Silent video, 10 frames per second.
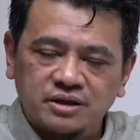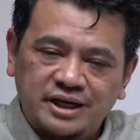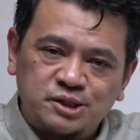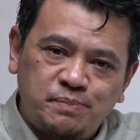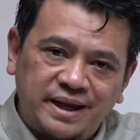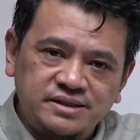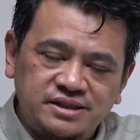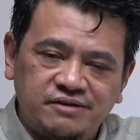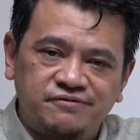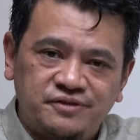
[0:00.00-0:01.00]

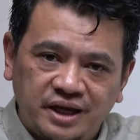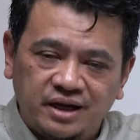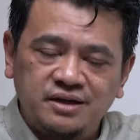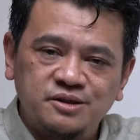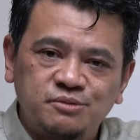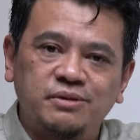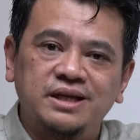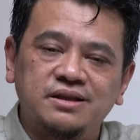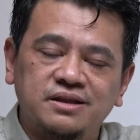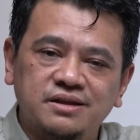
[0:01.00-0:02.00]
expensive things,
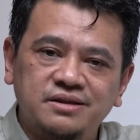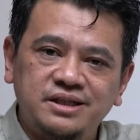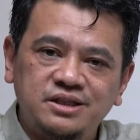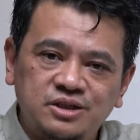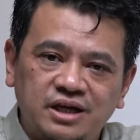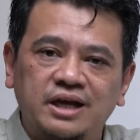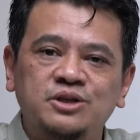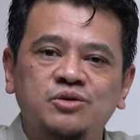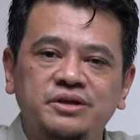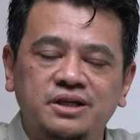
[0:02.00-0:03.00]
but this is
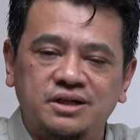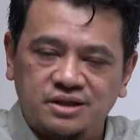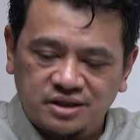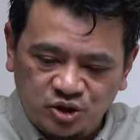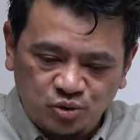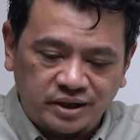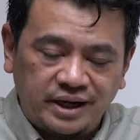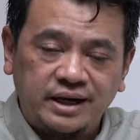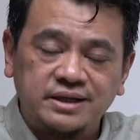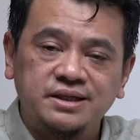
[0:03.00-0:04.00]
actually a renewable
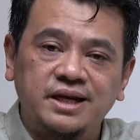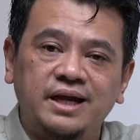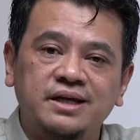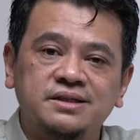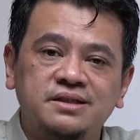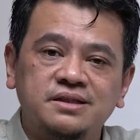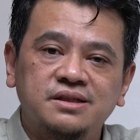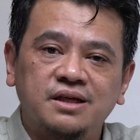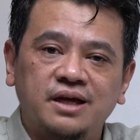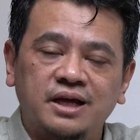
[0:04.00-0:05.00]
energy that is
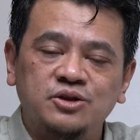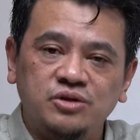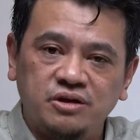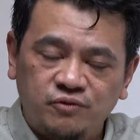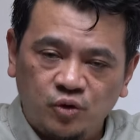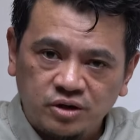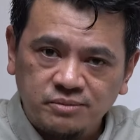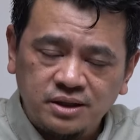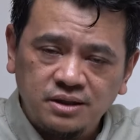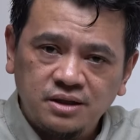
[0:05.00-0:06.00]
actually
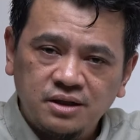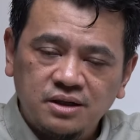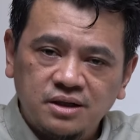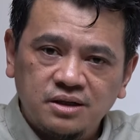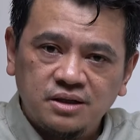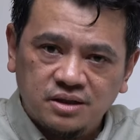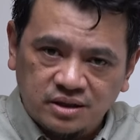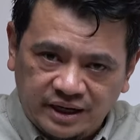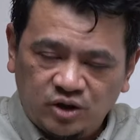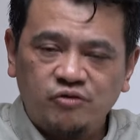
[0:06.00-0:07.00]
affordable,
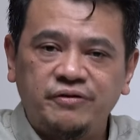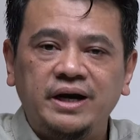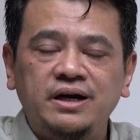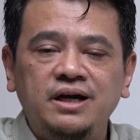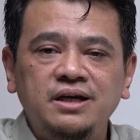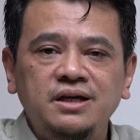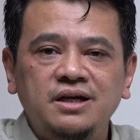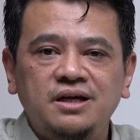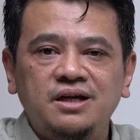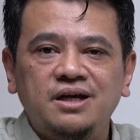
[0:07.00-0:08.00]
eco-friendly,
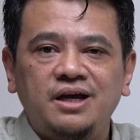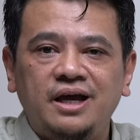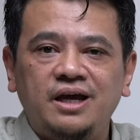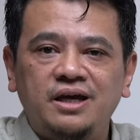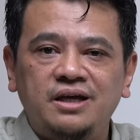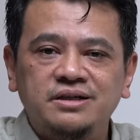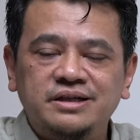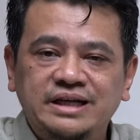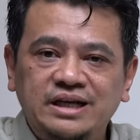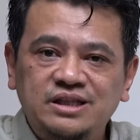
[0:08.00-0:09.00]
and
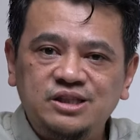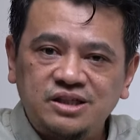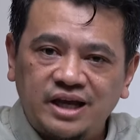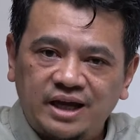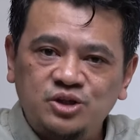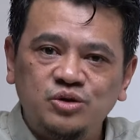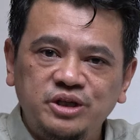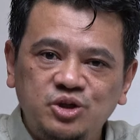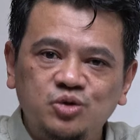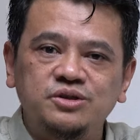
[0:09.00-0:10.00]
it's
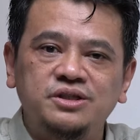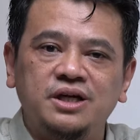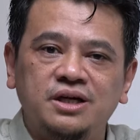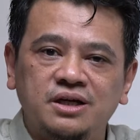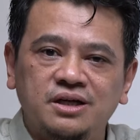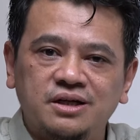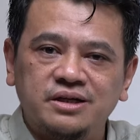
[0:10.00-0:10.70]
actually using